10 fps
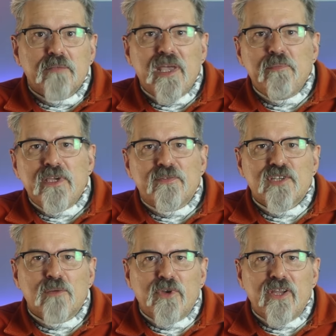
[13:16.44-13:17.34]
Maybe if
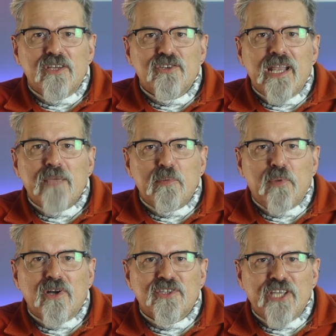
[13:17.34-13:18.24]
someone at Labour
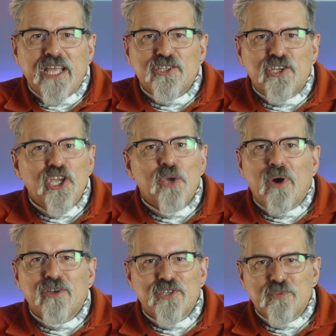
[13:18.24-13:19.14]
Party HQ
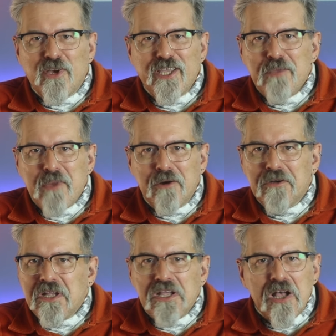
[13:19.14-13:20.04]
answers my
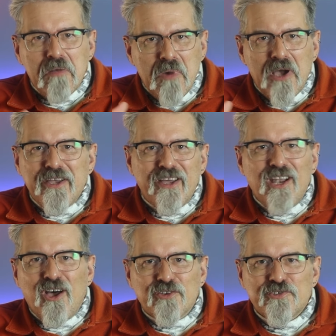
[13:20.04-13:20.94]
email, I might at
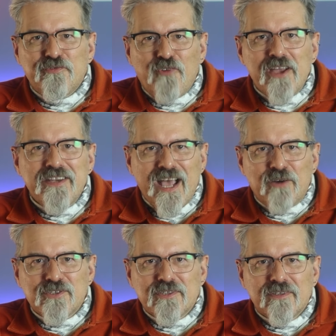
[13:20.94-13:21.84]
last find
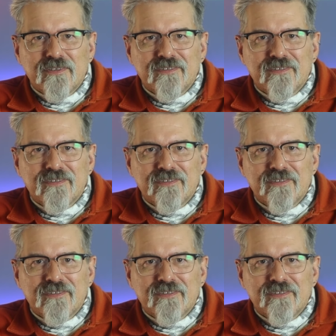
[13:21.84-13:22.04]
out.